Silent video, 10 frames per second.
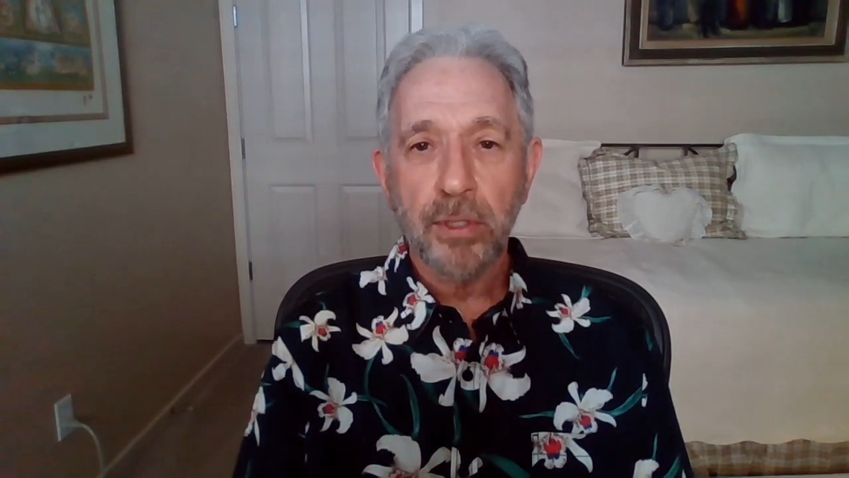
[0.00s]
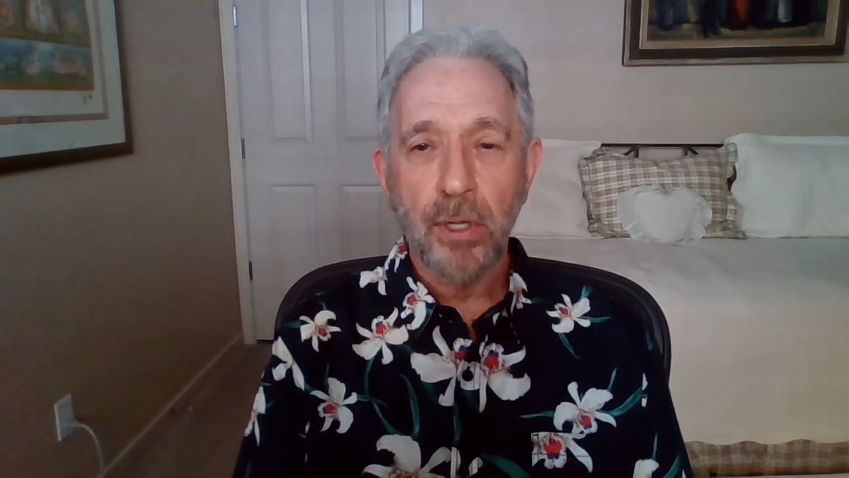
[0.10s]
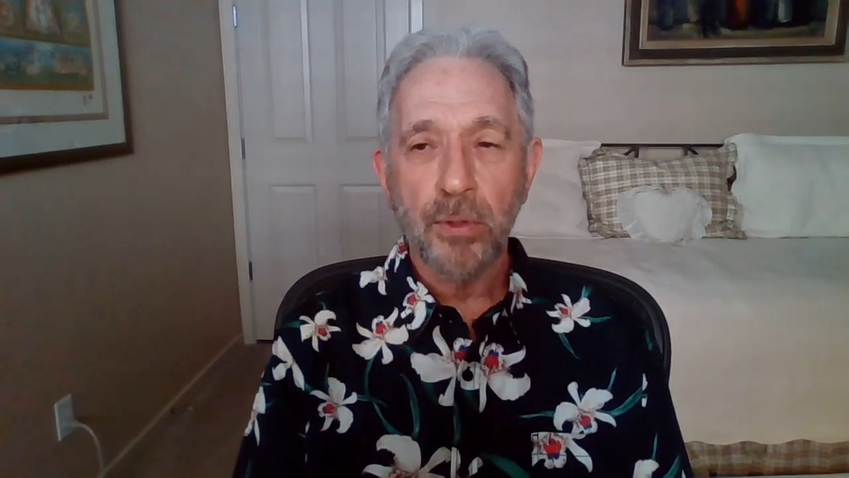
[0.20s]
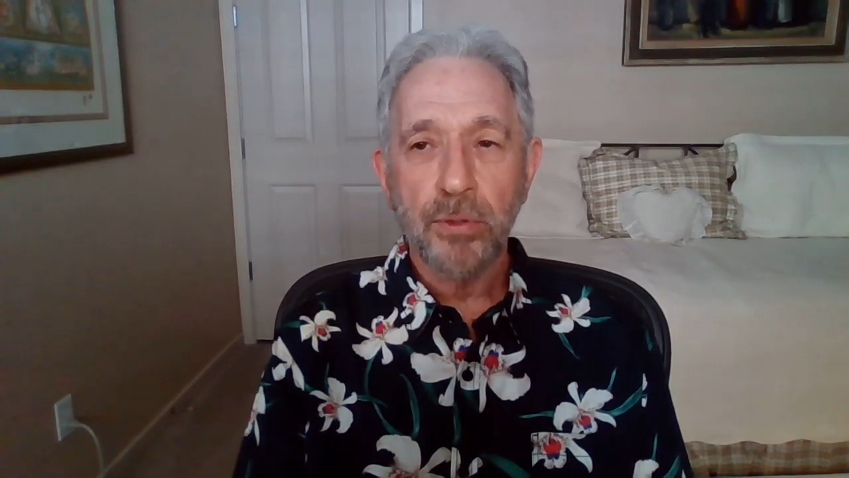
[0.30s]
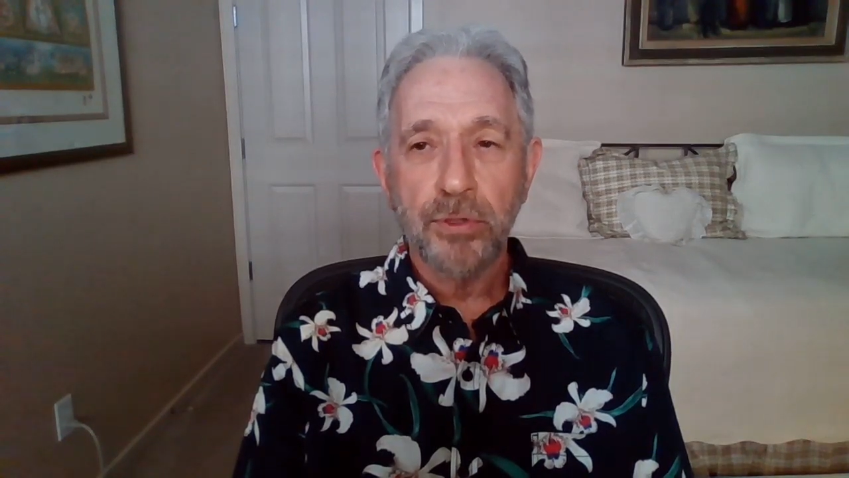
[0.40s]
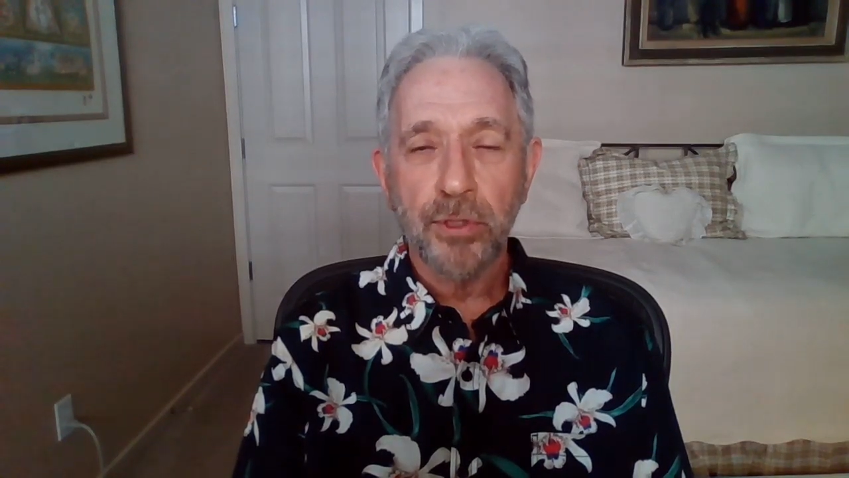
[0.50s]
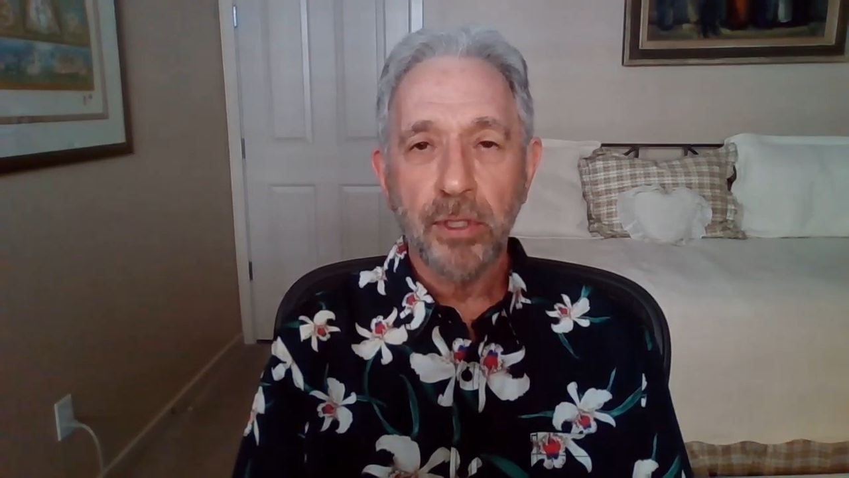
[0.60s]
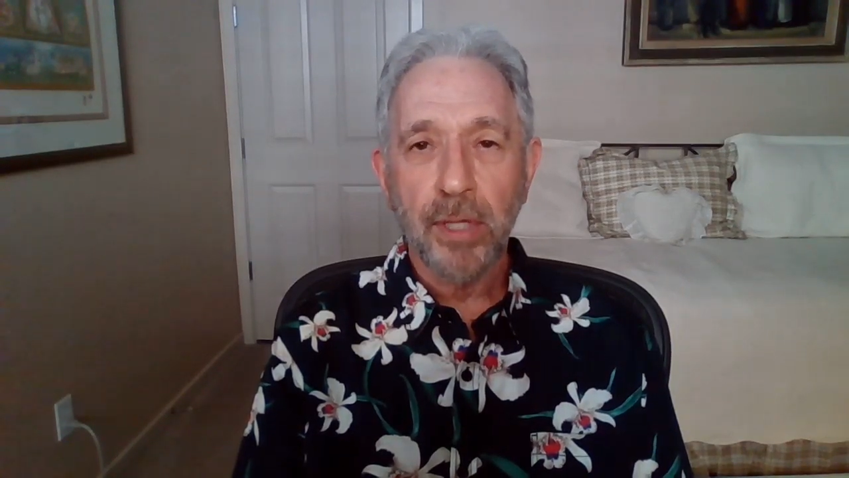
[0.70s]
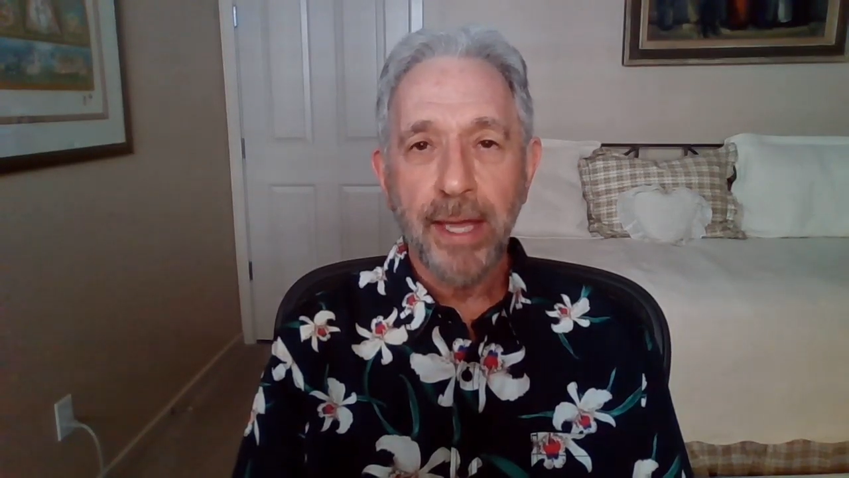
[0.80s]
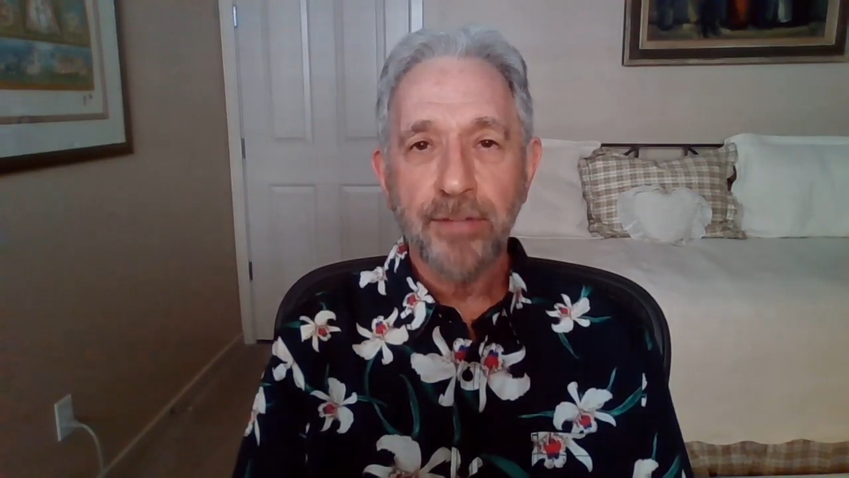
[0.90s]
closed or
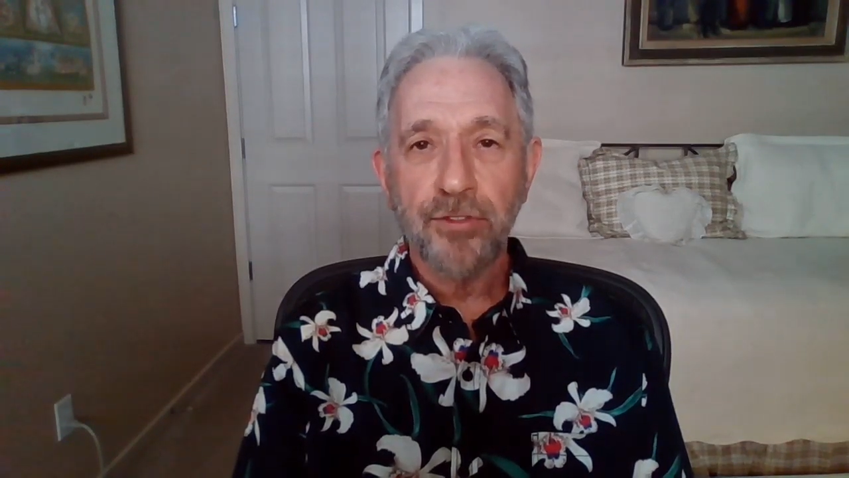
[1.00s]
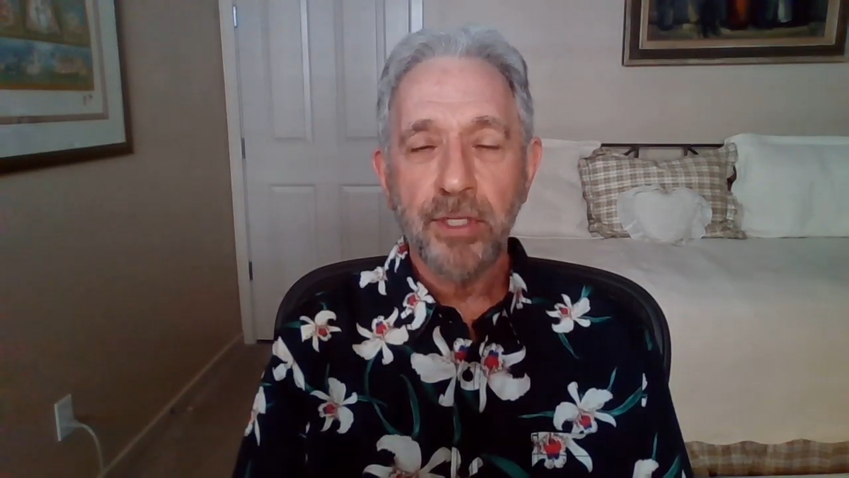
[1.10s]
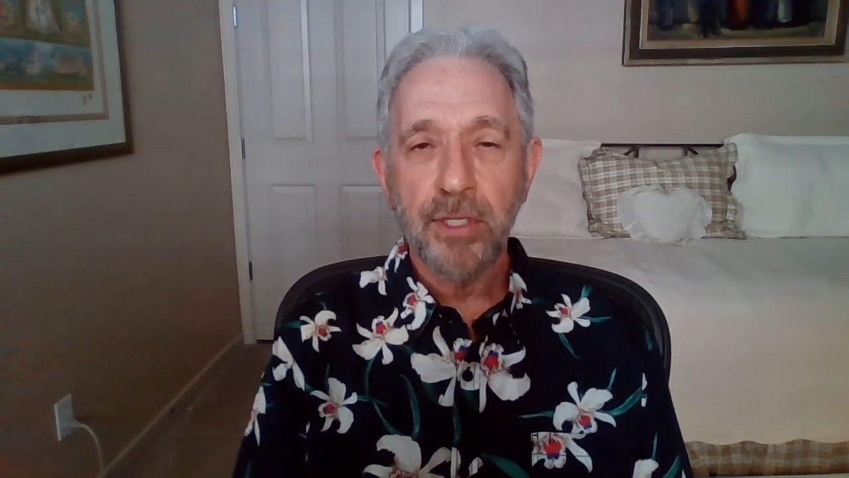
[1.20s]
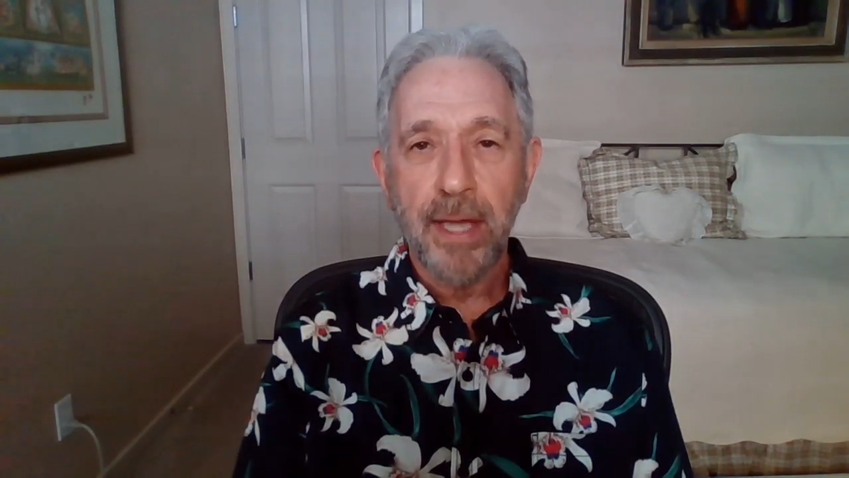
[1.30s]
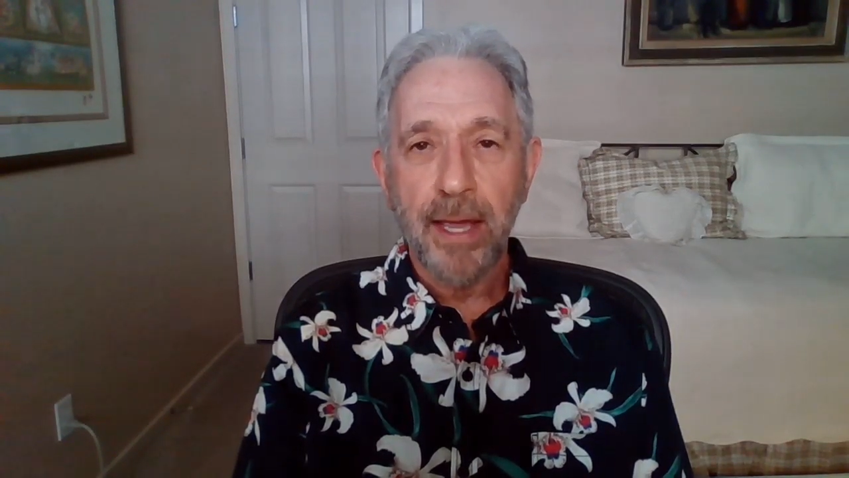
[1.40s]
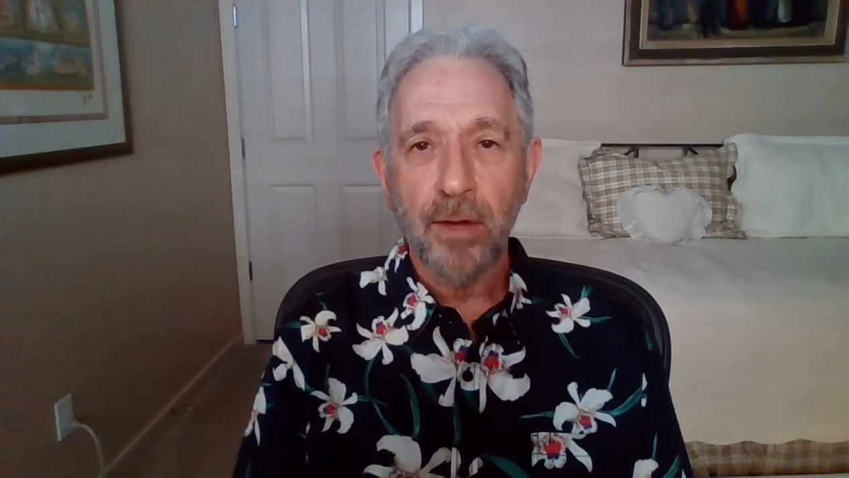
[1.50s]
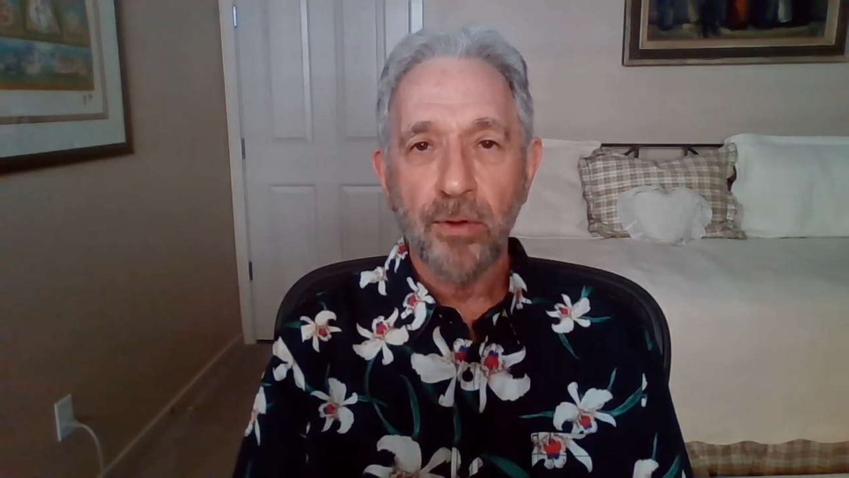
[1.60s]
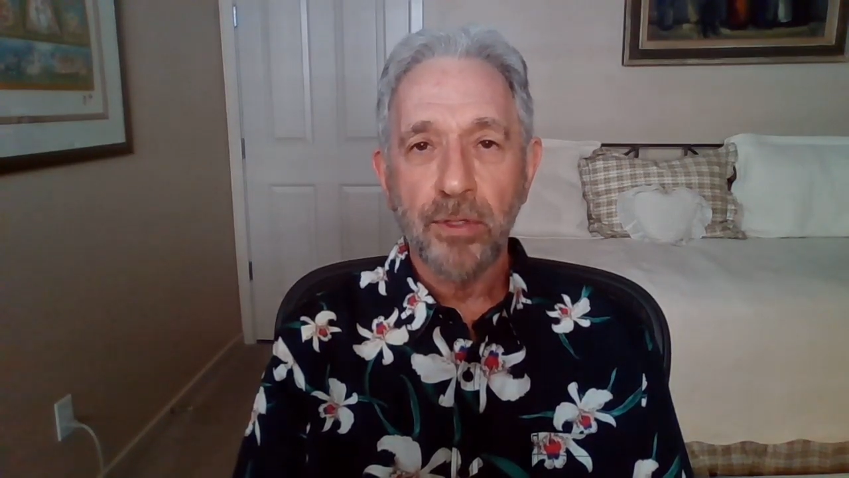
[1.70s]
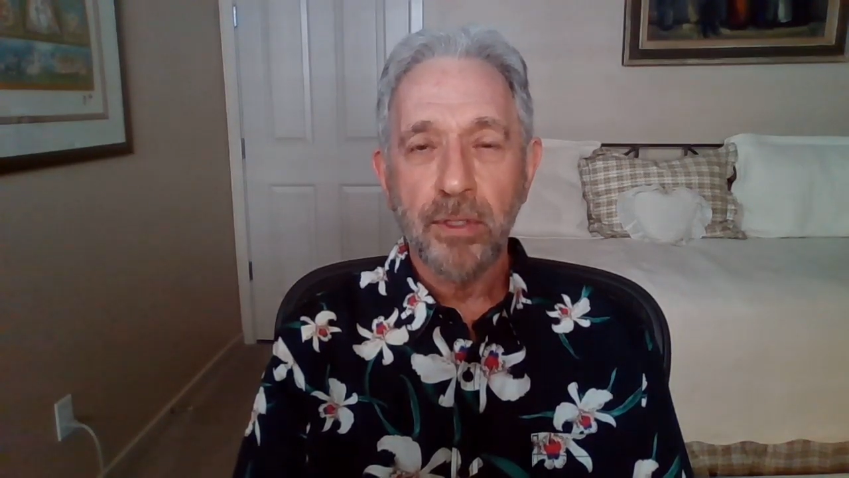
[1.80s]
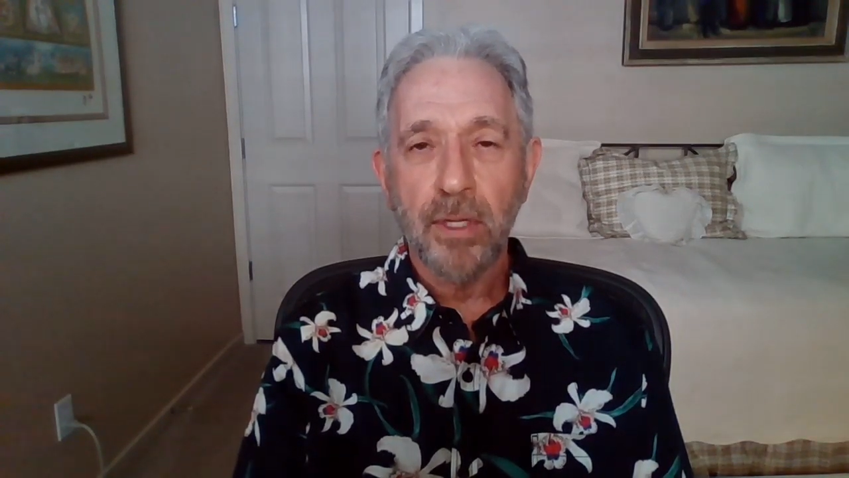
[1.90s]
glancing
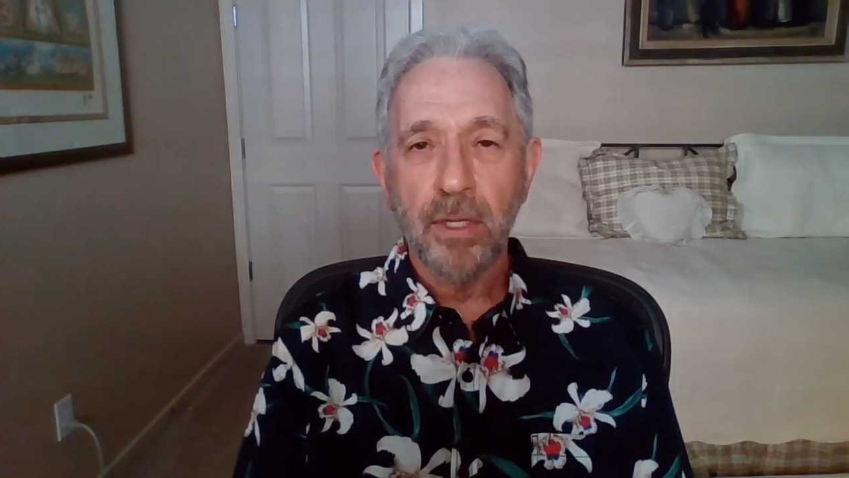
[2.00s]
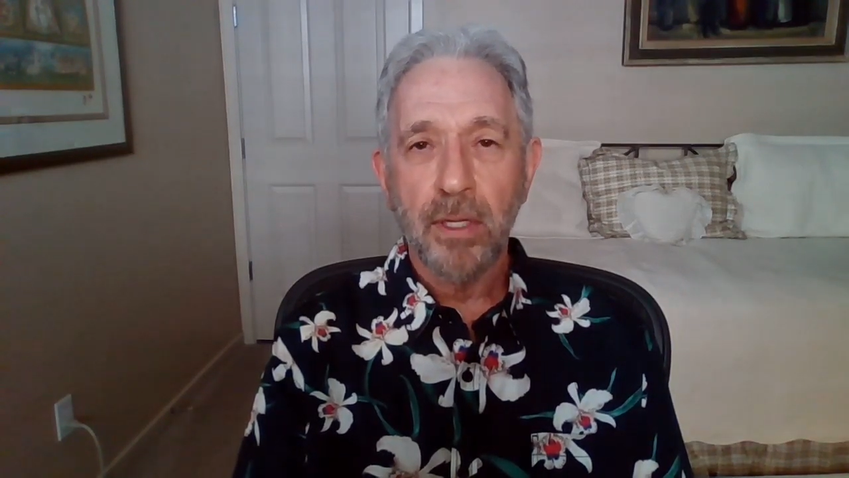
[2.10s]
down,